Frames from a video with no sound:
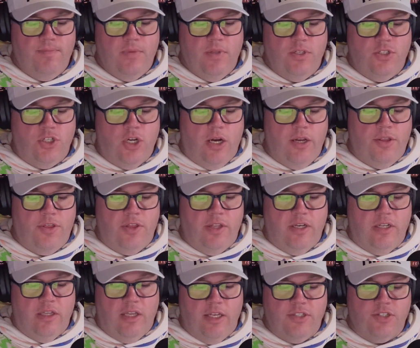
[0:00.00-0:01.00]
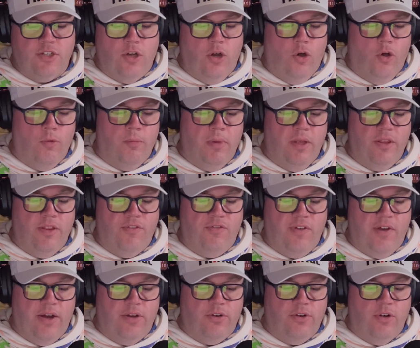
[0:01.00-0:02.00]
Jonathan Luscombe, the
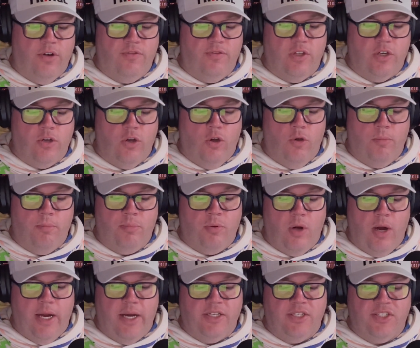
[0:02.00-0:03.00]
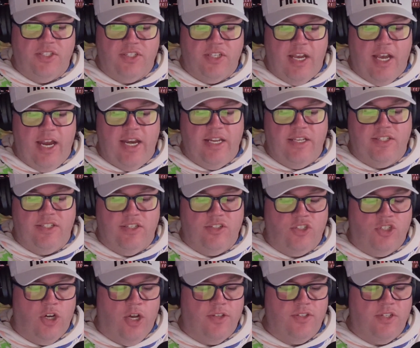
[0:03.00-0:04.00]
founder of Lacombe Pride Society, says
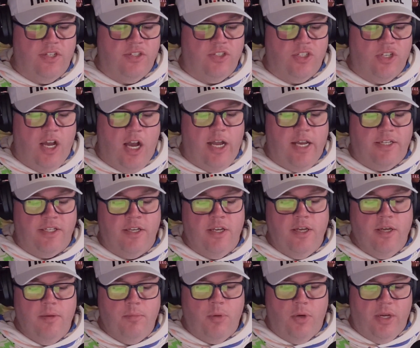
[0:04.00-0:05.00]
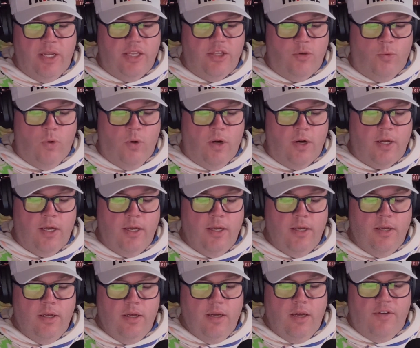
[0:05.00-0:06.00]
Johnson is not putting in the work
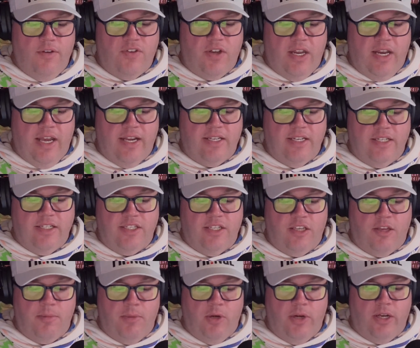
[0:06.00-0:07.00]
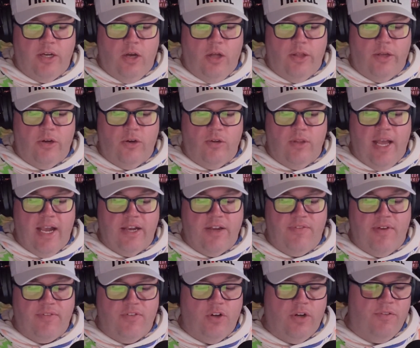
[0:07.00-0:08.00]
of connecting to the community, calling her lack of
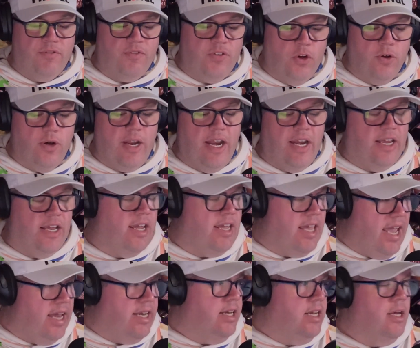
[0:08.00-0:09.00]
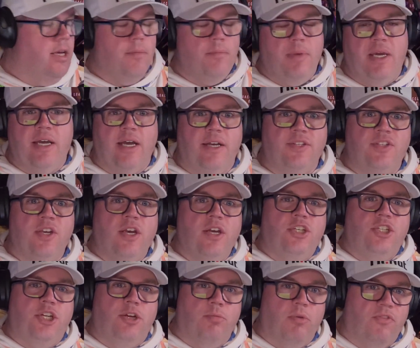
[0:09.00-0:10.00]
effort infuriating. Again, because
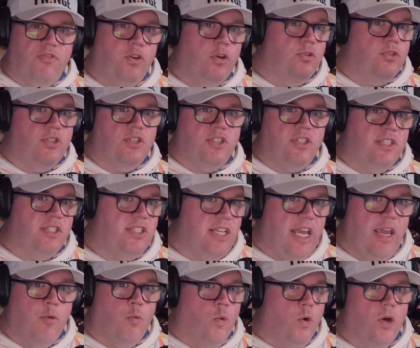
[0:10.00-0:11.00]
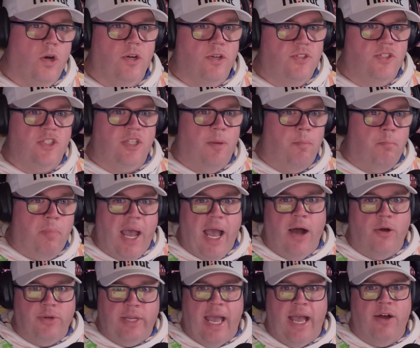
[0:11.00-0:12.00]
she refuses to say words to
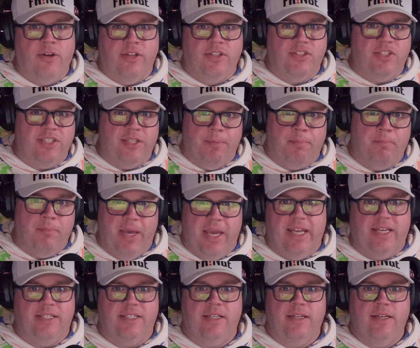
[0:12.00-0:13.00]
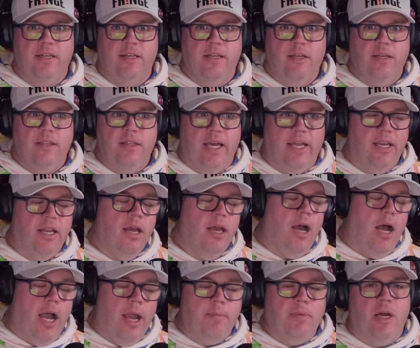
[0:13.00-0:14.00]
bow down and submit. That
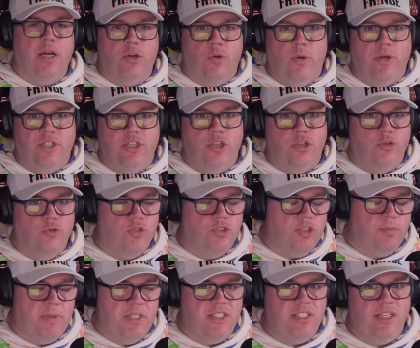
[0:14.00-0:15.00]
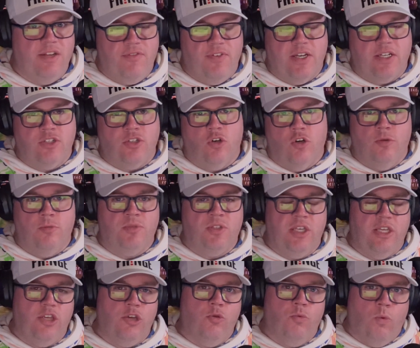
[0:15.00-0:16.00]
I'm not going to use specific terms
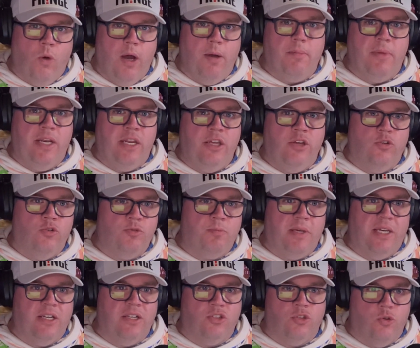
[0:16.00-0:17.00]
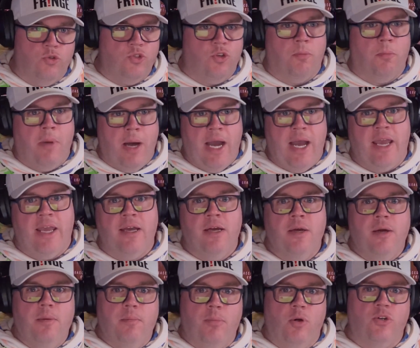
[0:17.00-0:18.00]
that you want me to use because those are my
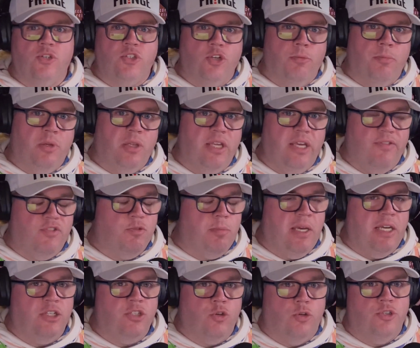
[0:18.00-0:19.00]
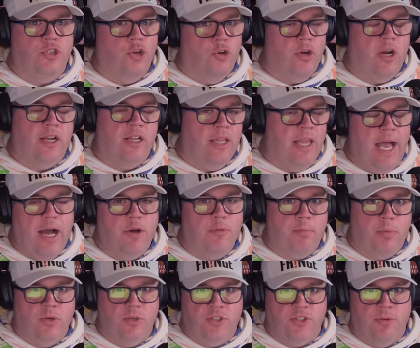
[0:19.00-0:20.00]
personal beliefs, being told you're not allowed
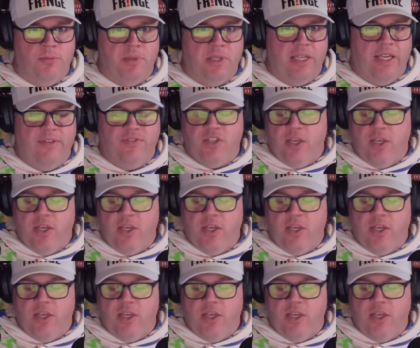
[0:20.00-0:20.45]
personal beliefs